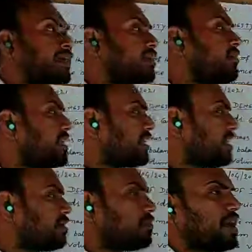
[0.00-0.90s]
You will
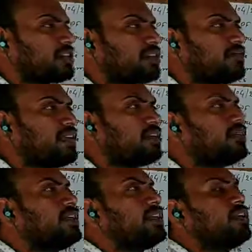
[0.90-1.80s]
get mass of the
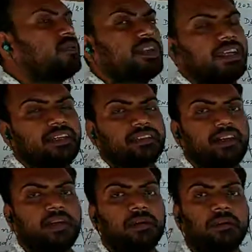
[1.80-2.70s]
liquid, you will get
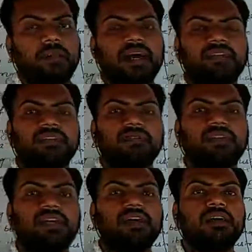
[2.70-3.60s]
the mass of
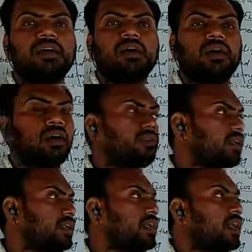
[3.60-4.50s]
the
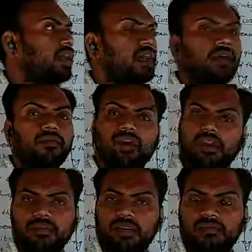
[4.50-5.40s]

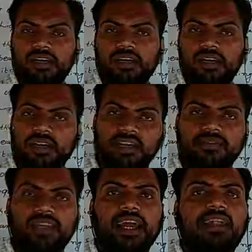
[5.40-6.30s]
volume of the
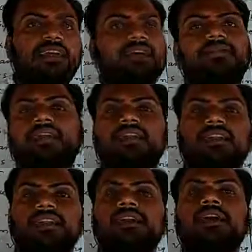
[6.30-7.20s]
liquid, and
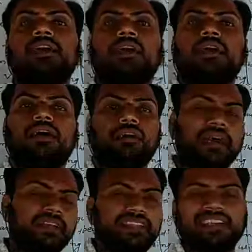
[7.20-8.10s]
definitely
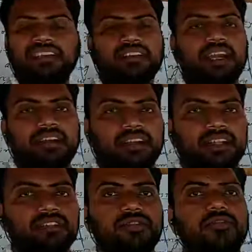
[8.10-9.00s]
by taking that
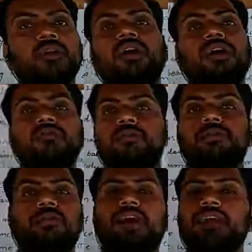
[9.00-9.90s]
ratio you
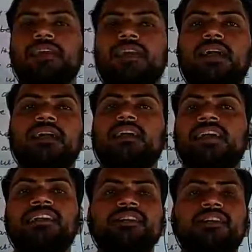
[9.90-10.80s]
will find the
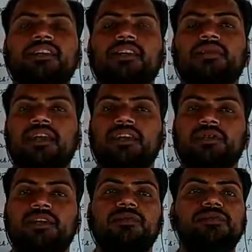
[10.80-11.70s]
density of the
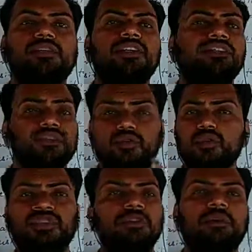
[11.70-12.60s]
liquids. It is
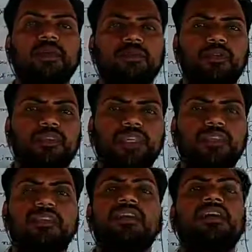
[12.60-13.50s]
so simple
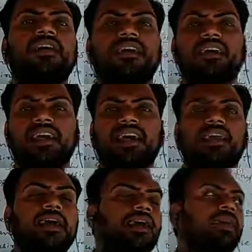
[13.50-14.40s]
process, dear.